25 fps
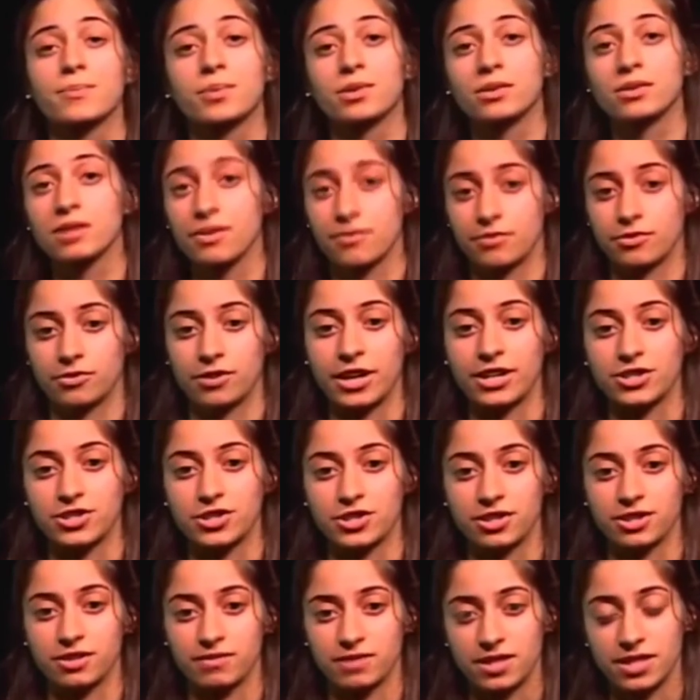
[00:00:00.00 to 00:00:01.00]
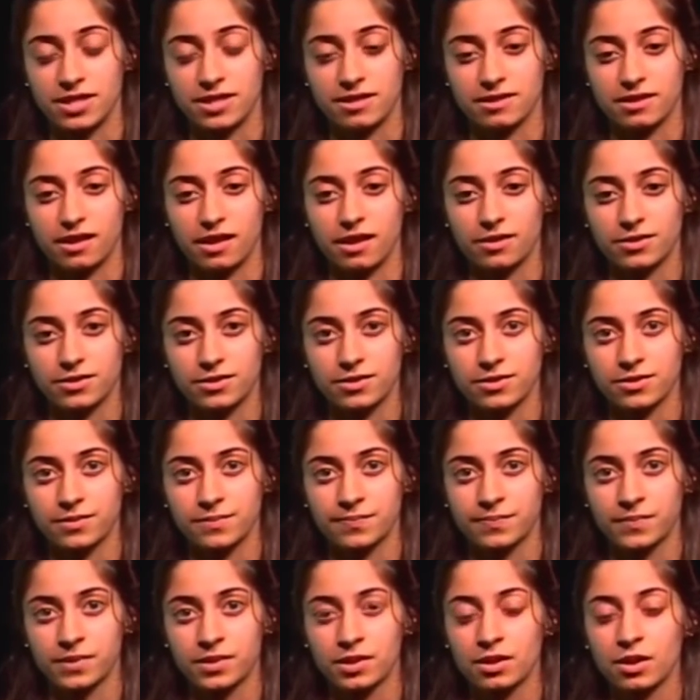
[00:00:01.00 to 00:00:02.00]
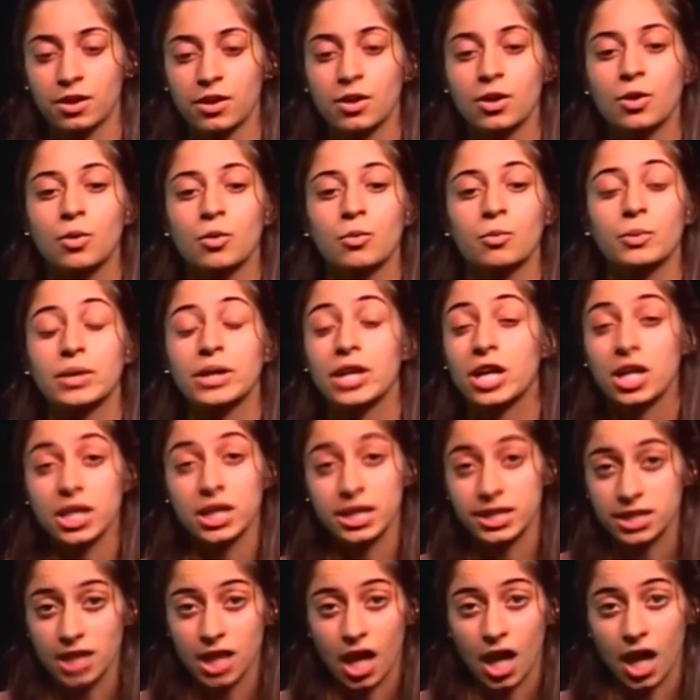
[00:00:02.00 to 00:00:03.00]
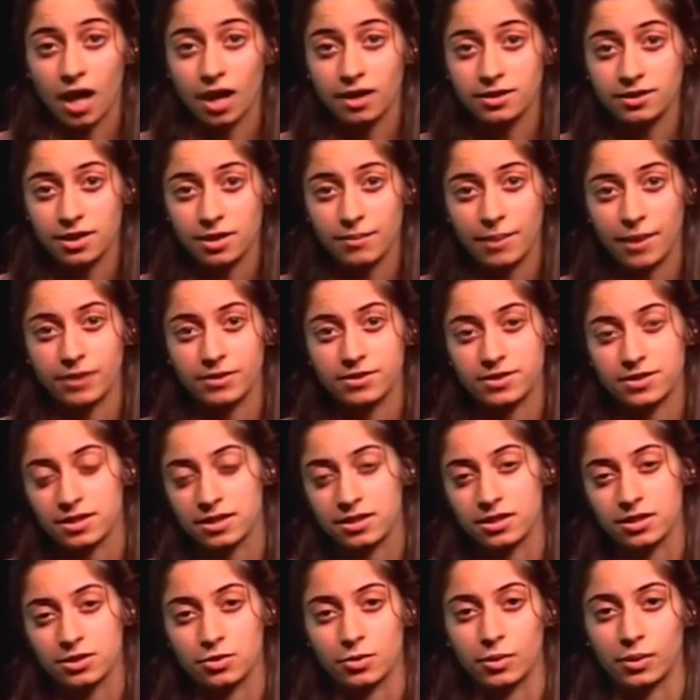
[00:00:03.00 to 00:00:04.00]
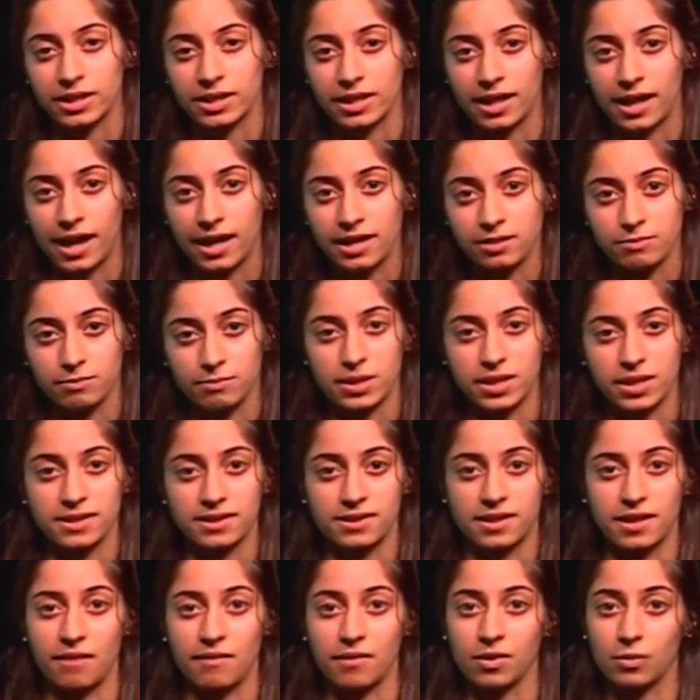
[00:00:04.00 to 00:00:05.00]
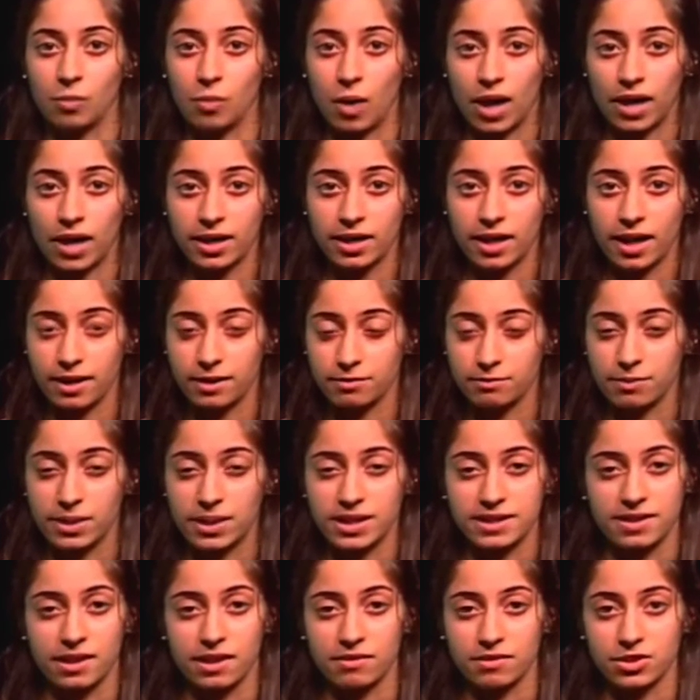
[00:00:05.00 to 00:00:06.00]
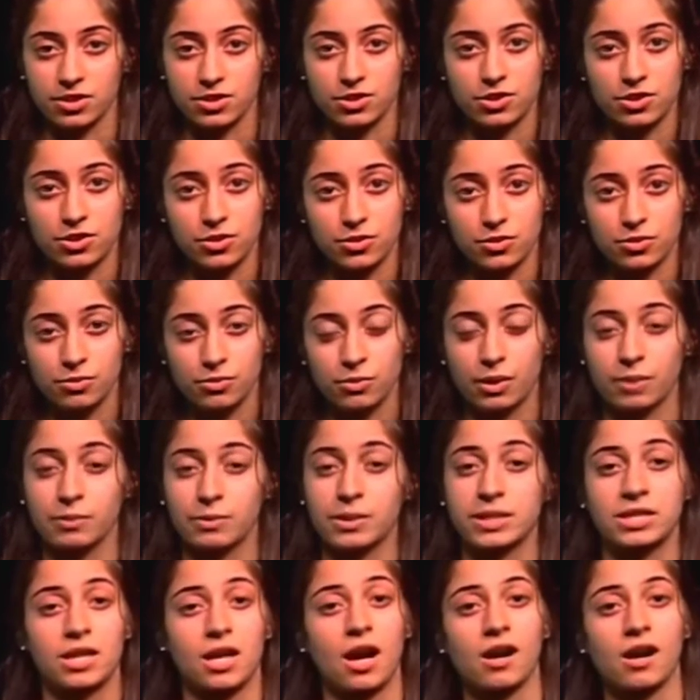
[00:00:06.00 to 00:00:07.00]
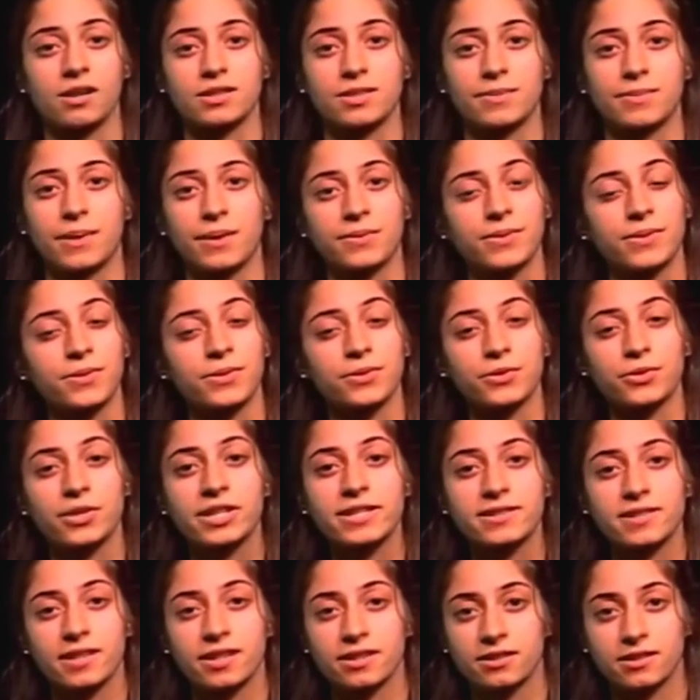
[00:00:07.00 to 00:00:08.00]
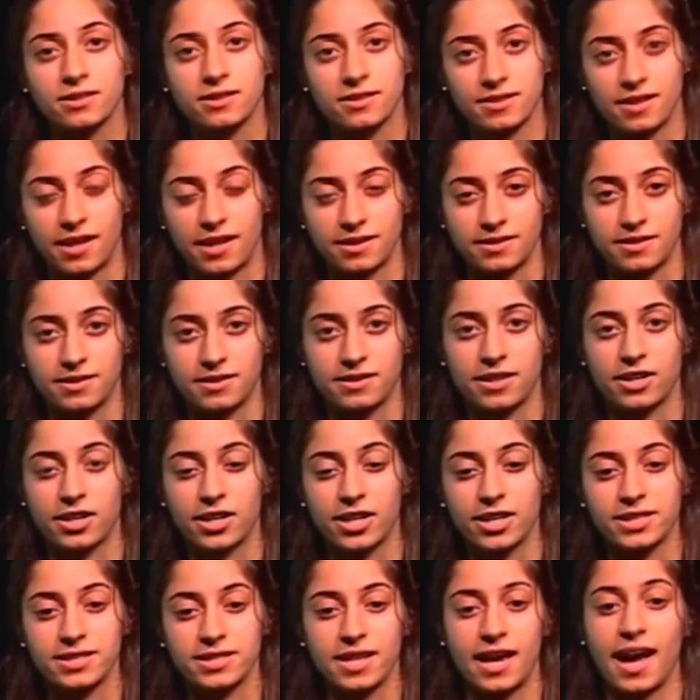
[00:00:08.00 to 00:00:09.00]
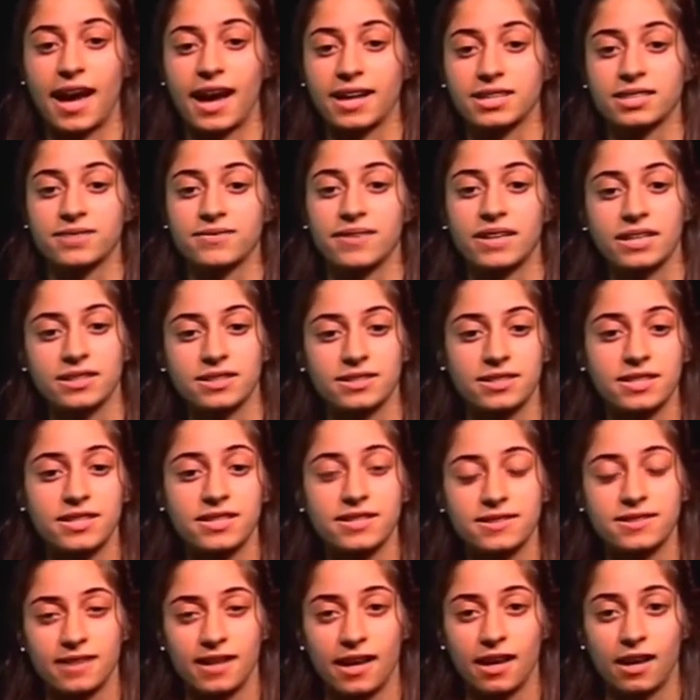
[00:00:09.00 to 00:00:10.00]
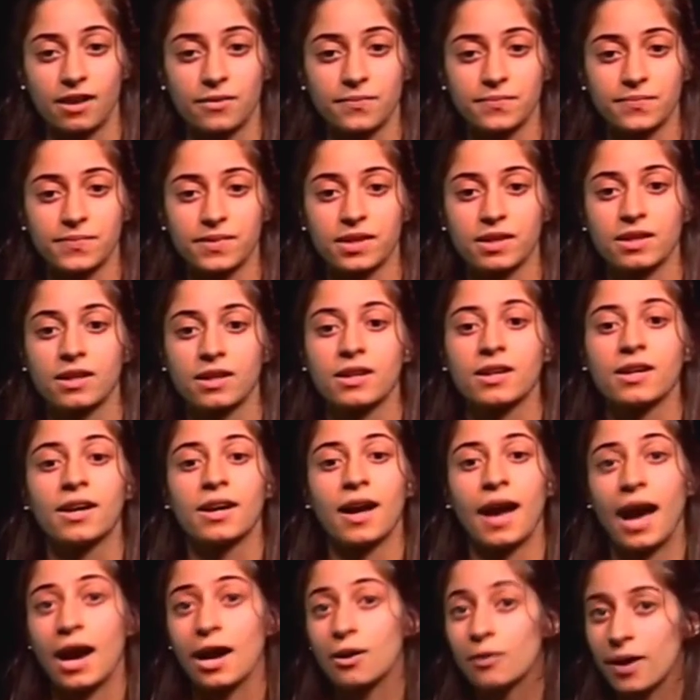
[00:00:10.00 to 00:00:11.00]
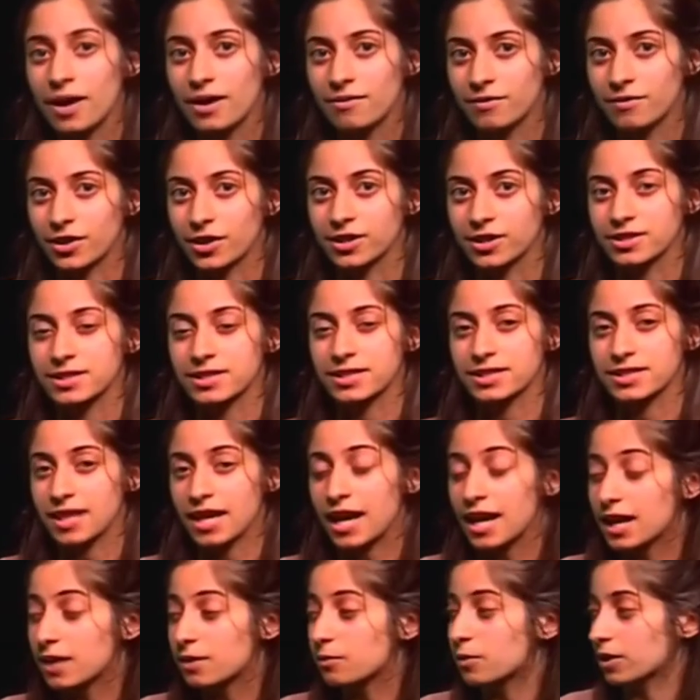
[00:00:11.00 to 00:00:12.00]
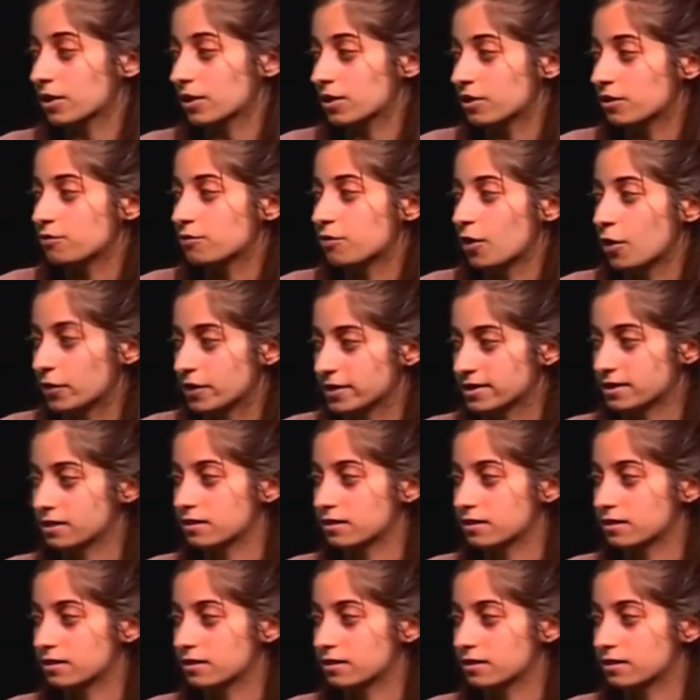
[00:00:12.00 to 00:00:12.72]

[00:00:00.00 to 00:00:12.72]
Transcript: We already talked about CD28 and B7-1 and B7-2 when we talked about the 3 signals necessary to activate a T cell. However, today we're going to focus a little bit more on CTLA-4.